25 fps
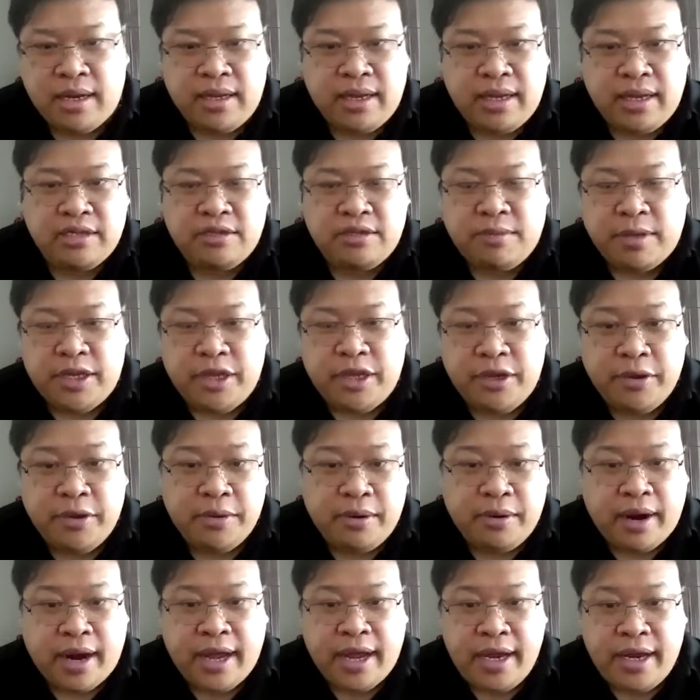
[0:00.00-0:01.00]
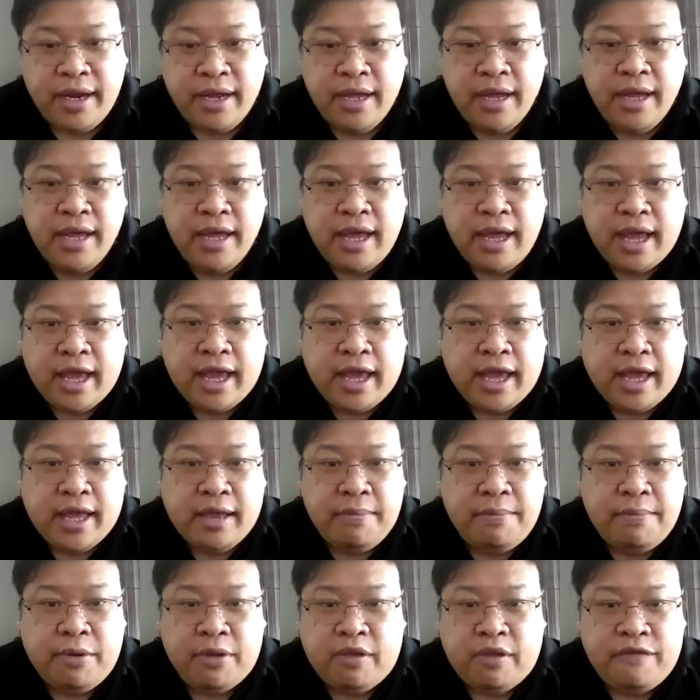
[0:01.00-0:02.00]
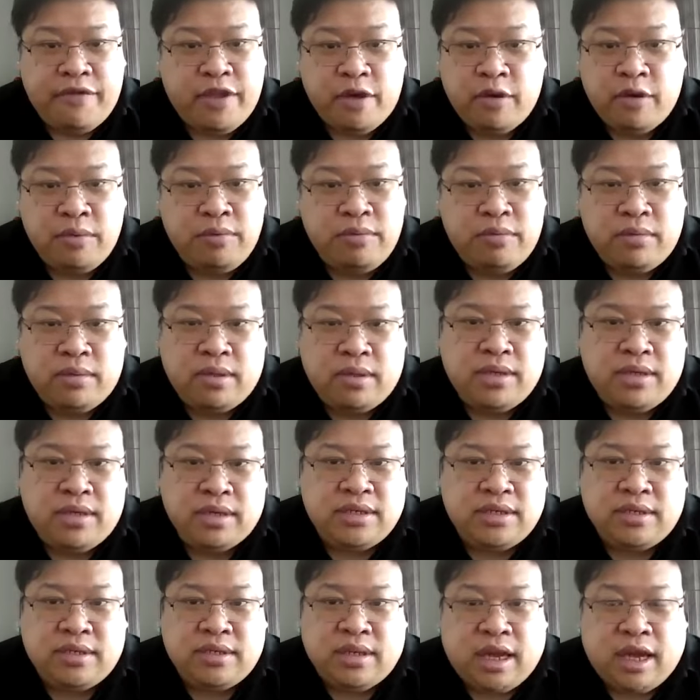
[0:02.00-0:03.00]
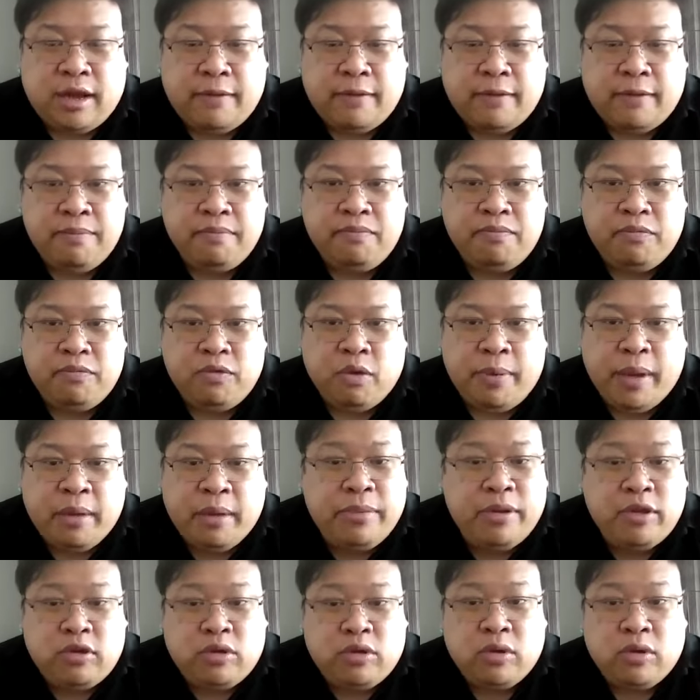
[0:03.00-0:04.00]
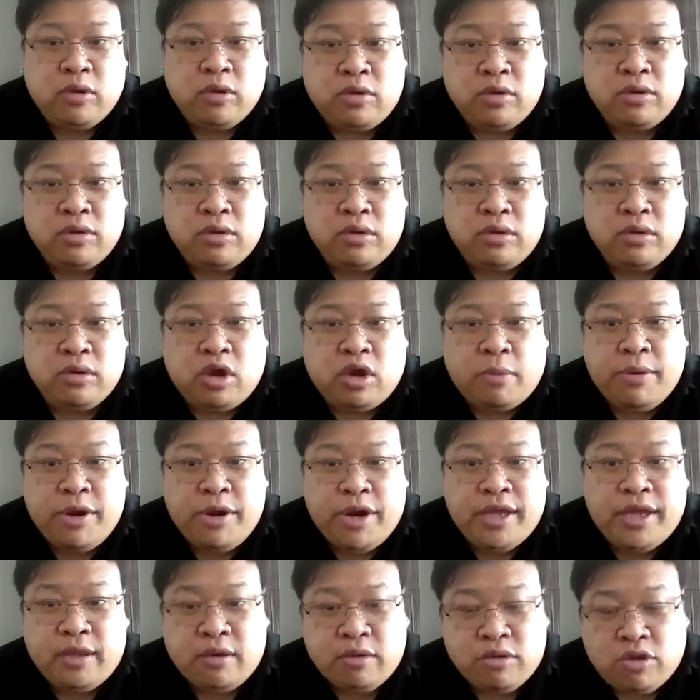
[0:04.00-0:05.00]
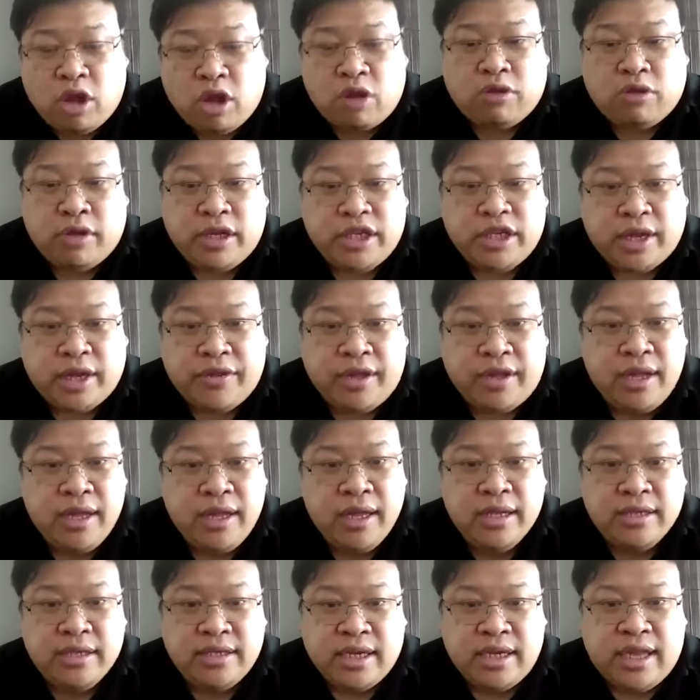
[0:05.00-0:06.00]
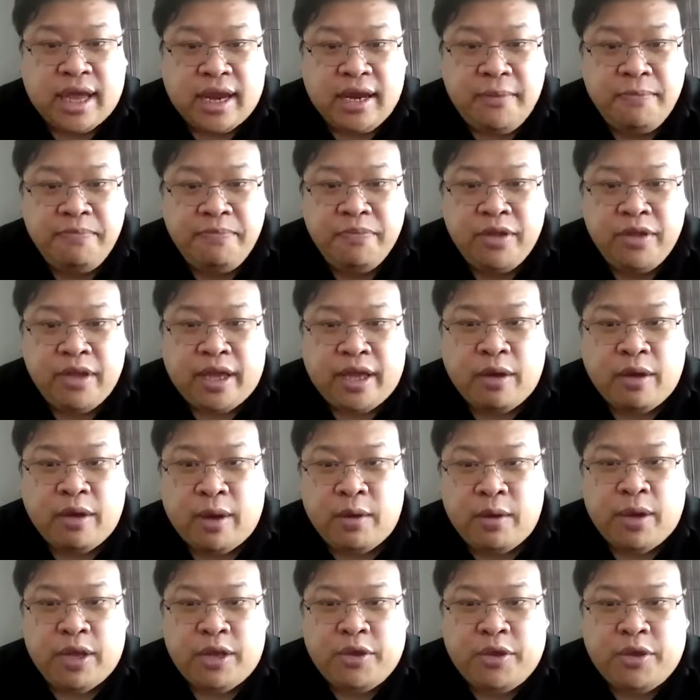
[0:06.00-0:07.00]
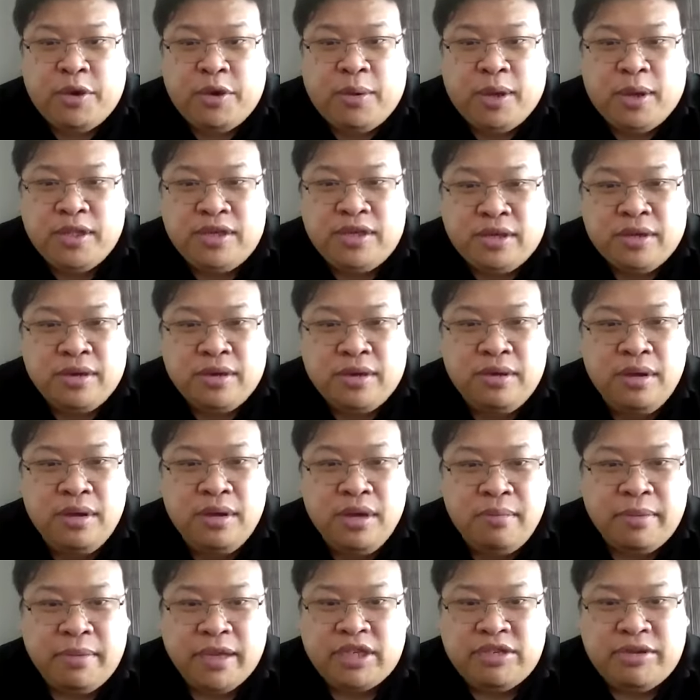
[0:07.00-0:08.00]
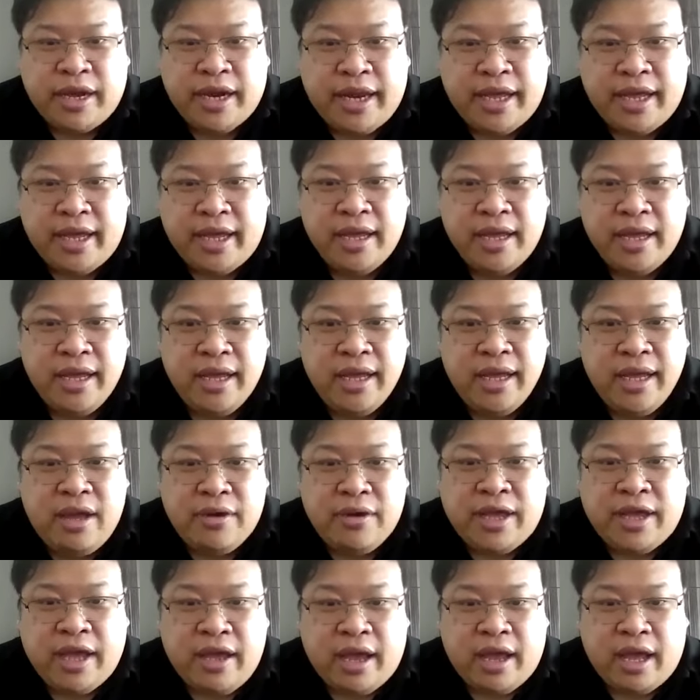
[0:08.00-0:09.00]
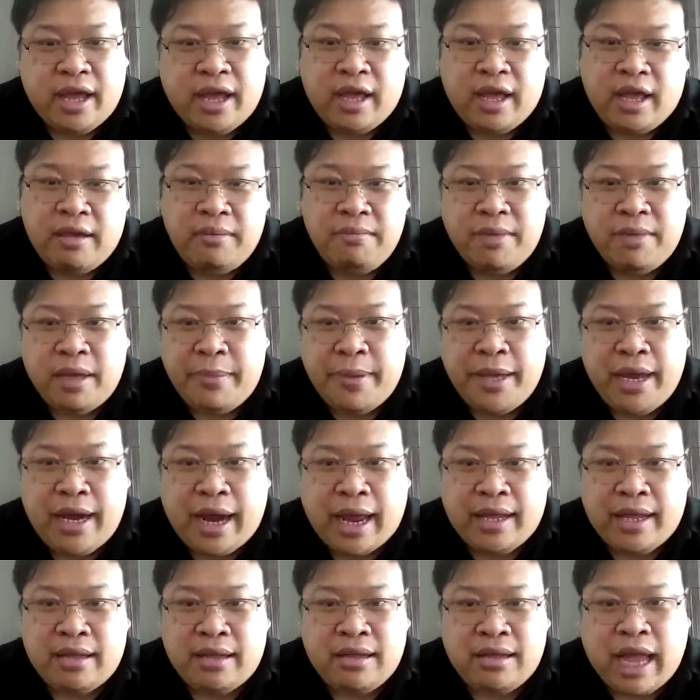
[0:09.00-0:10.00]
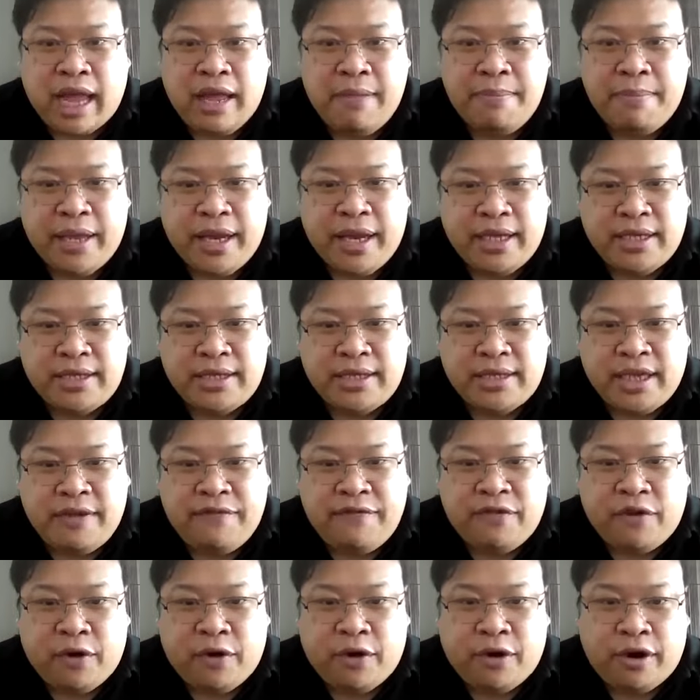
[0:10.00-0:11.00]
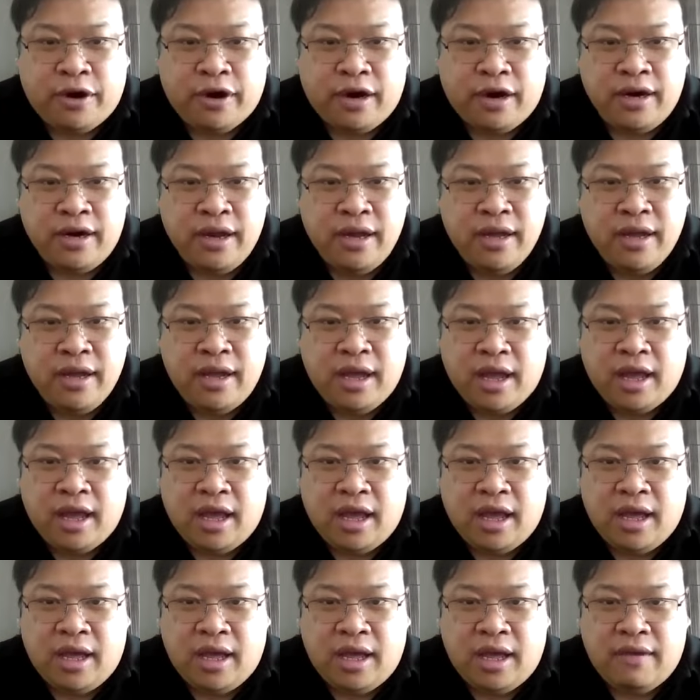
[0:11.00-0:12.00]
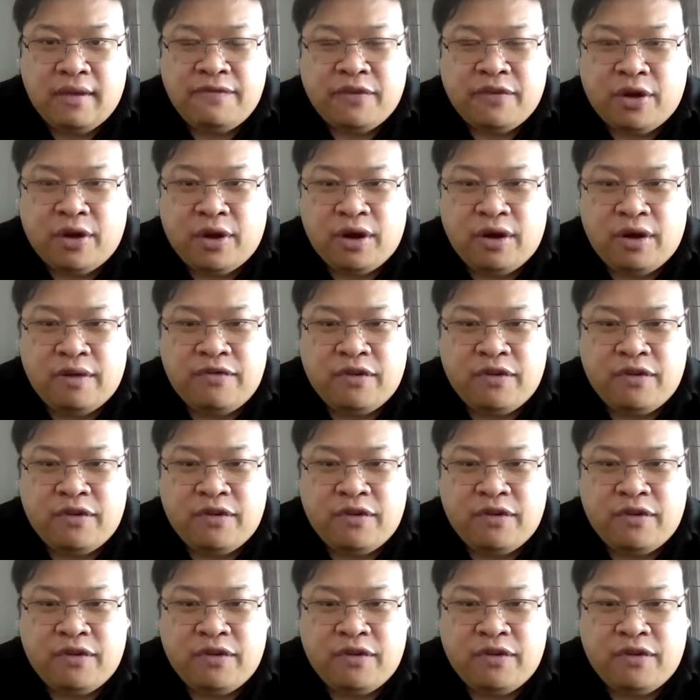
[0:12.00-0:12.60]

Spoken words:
deals with you, right? And both of you just you'll be able to communicate, to talk to each other, saying that, okay, what do you want to be trading? Okay, maybe like 10 BTC for a for